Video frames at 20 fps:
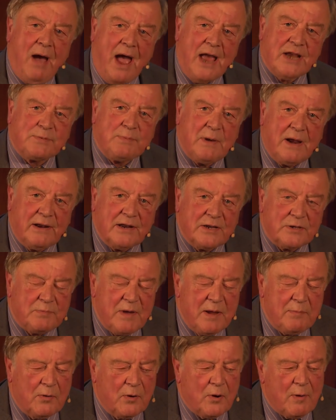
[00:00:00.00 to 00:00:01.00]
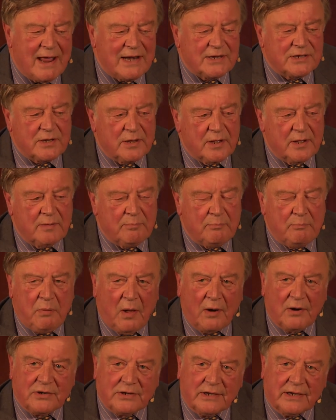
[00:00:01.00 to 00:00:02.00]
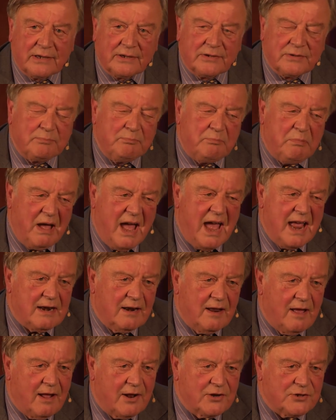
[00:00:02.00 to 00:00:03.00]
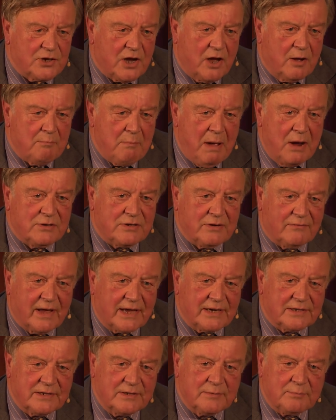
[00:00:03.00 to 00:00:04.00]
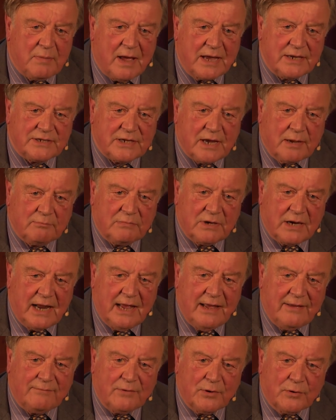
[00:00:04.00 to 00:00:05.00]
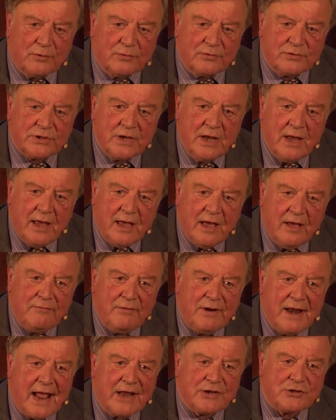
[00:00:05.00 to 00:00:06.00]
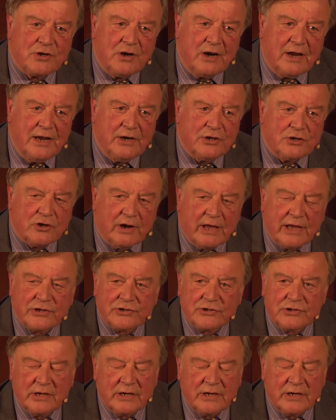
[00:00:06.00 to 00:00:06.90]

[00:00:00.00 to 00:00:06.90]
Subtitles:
my experience, people who enter politics, by and large, are motivated by some clear views of national interest.